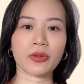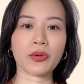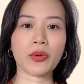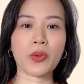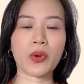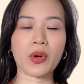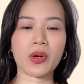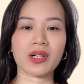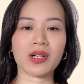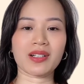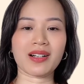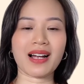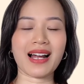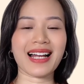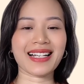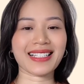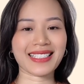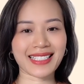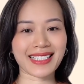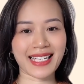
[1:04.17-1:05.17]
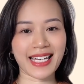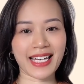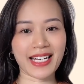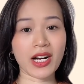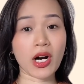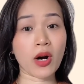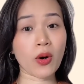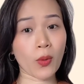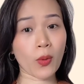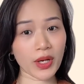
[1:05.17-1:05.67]
you are asking
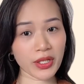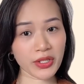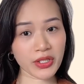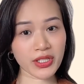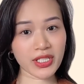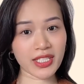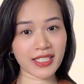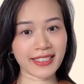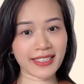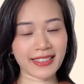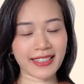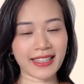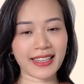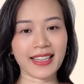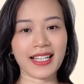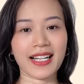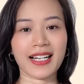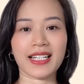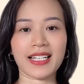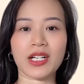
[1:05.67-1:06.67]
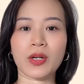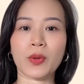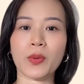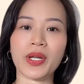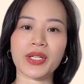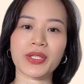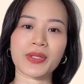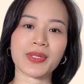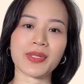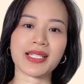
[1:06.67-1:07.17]
a question like
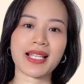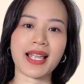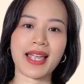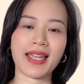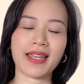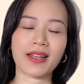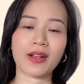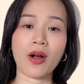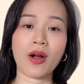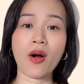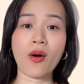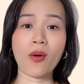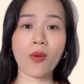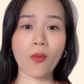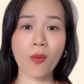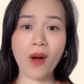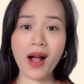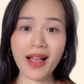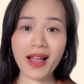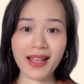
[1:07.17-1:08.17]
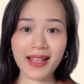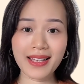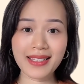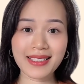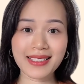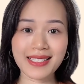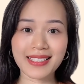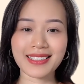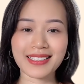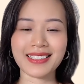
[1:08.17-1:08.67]
when you say what?
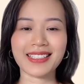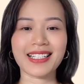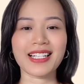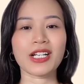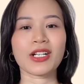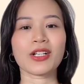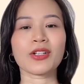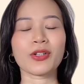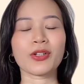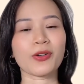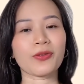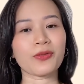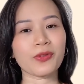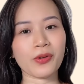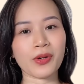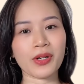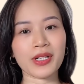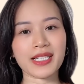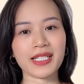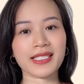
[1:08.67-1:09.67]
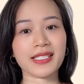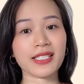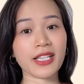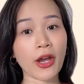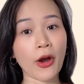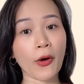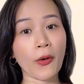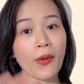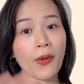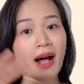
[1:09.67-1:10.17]
Your voice
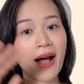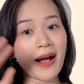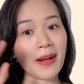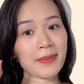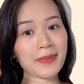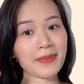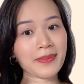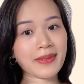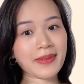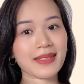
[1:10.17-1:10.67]
go up.